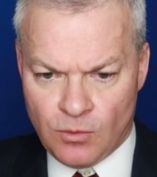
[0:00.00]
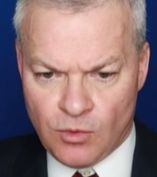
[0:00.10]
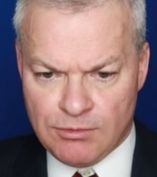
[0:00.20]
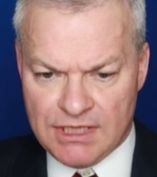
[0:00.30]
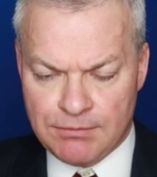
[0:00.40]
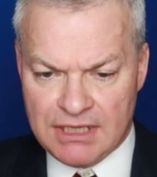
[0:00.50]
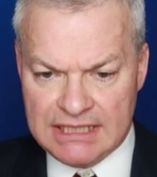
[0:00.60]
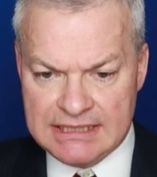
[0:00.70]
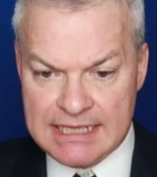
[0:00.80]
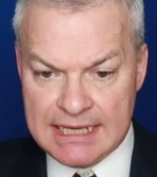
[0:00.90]
What about a
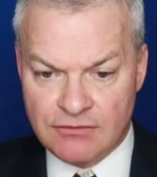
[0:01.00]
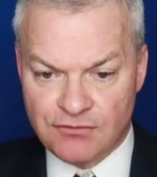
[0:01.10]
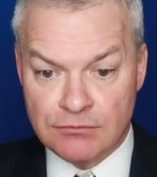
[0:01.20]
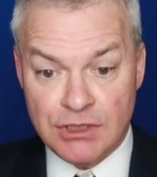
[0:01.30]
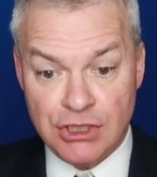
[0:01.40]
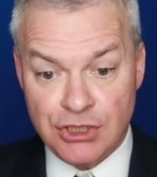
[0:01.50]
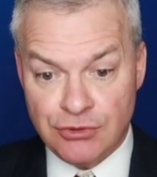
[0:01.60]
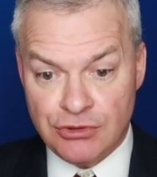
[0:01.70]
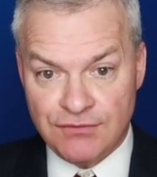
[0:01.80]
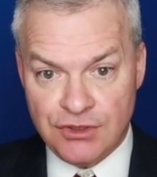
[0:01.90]
play down from the
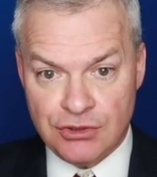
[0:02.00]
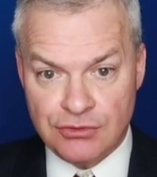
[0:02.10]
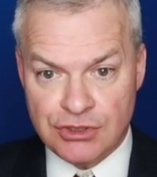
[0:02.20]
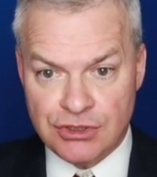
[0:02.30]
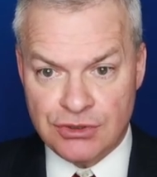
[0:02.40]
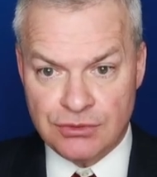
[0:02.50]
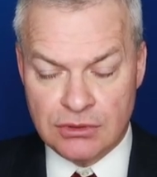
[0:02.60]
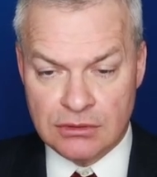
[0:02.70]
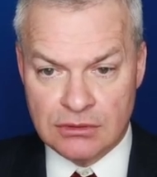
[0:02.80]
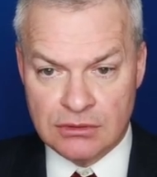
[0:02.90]
U of U2?